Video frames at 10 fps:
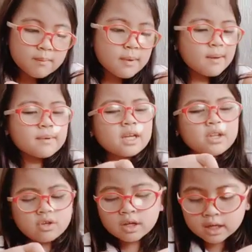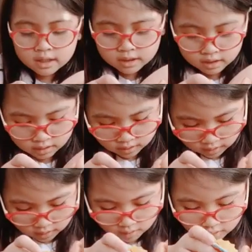Mommy, can you get it?
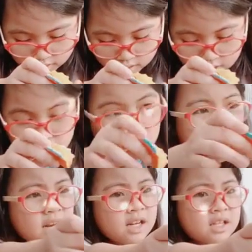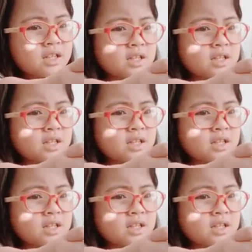Can you get it?